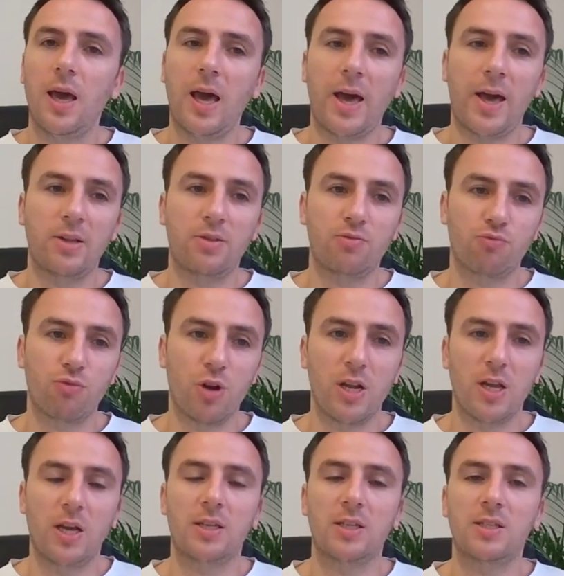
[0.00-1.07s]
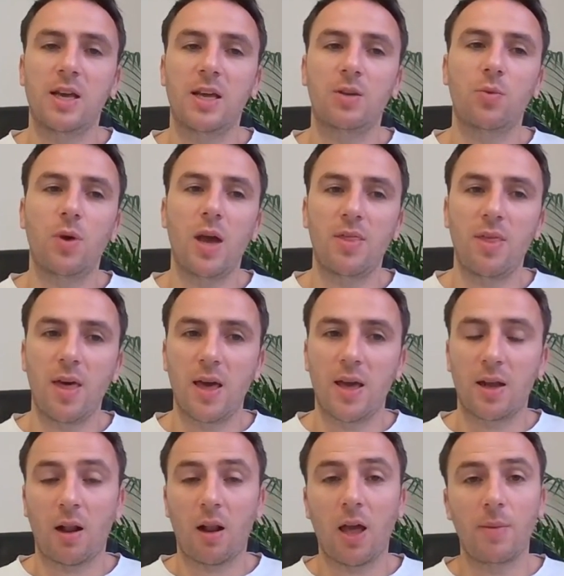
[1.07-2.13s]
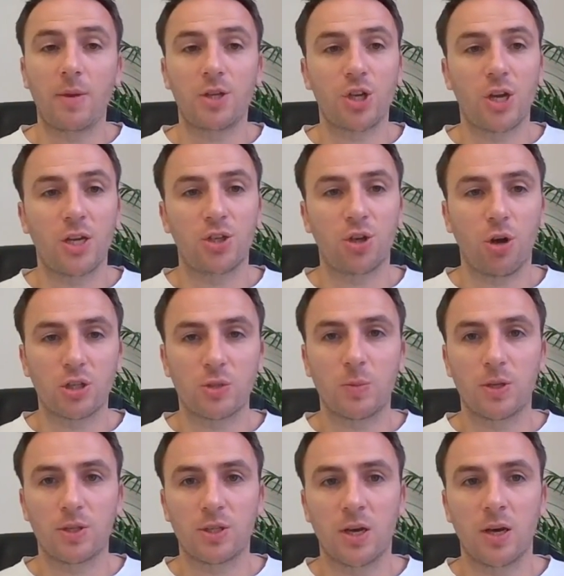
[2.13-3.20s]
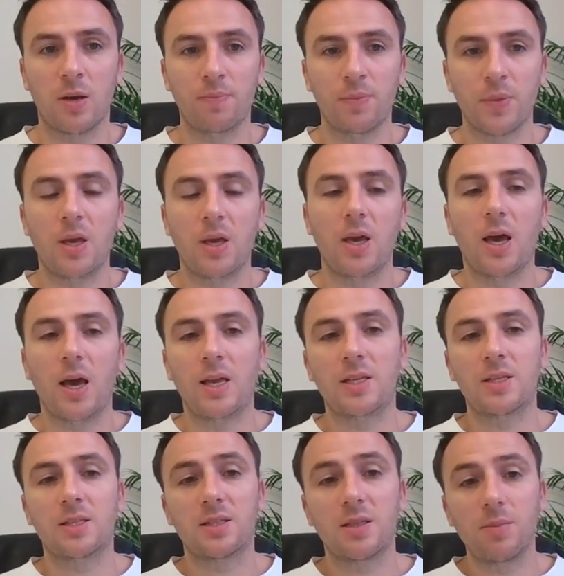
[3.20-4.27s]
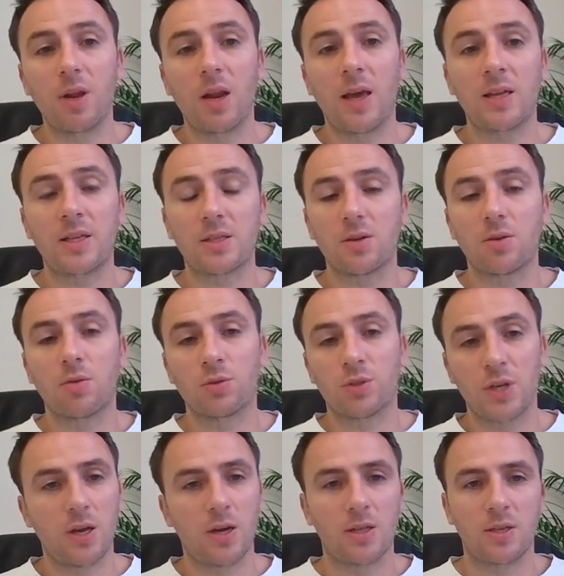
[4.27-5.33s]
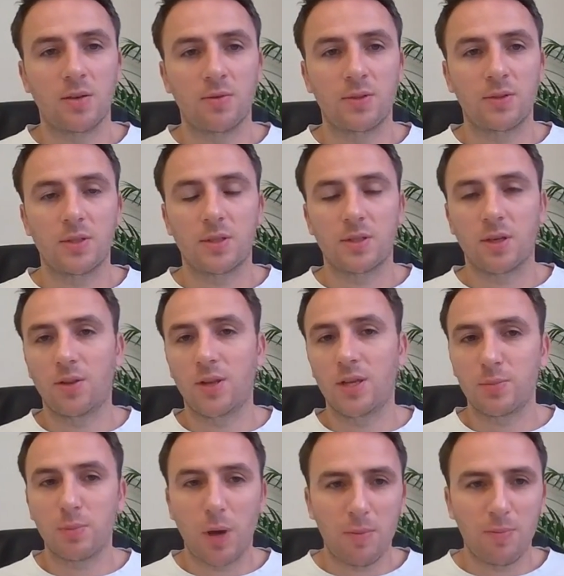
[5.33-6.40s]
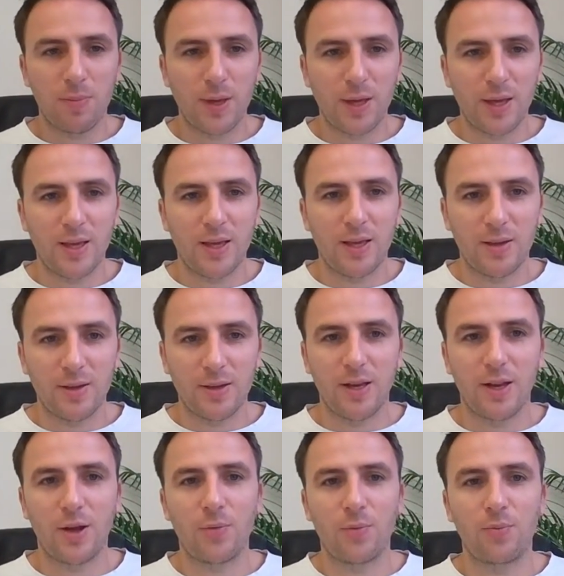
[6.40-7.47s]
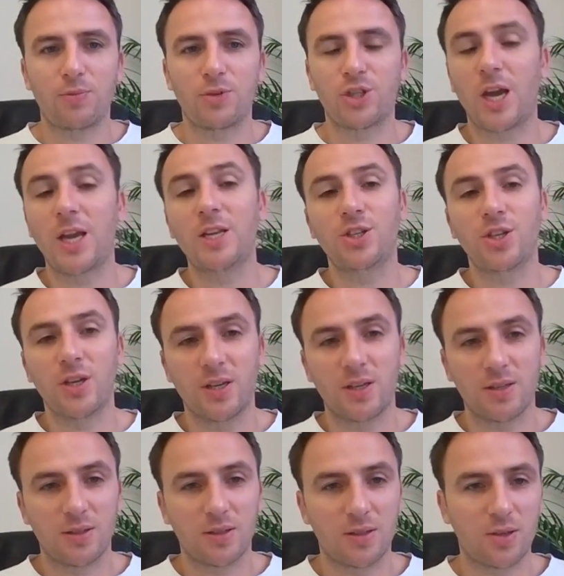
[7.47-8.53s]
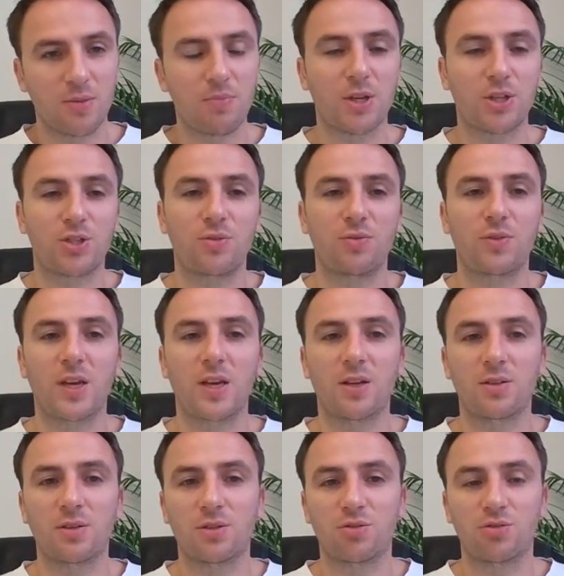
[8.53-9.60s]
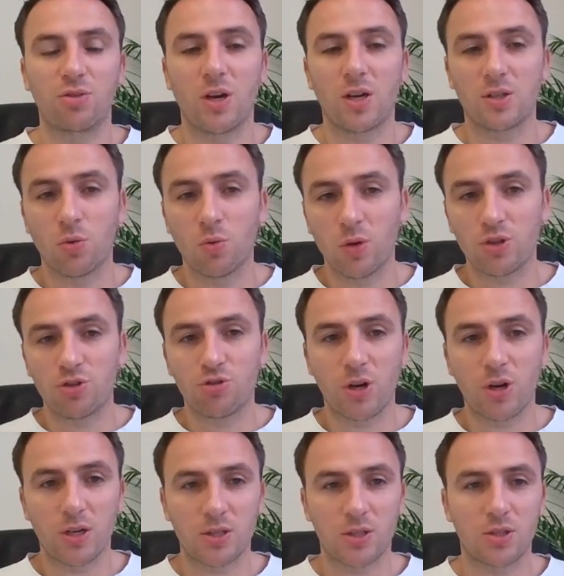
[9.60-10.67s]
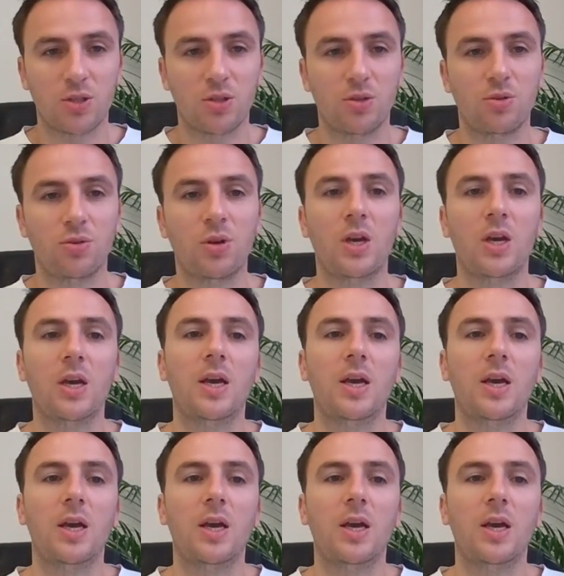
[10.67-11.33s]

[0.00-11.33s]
and really understand where their climate change hotspots are and simulate alternatives. So this might be, changing combustion vehicle trucks, haulage trucks to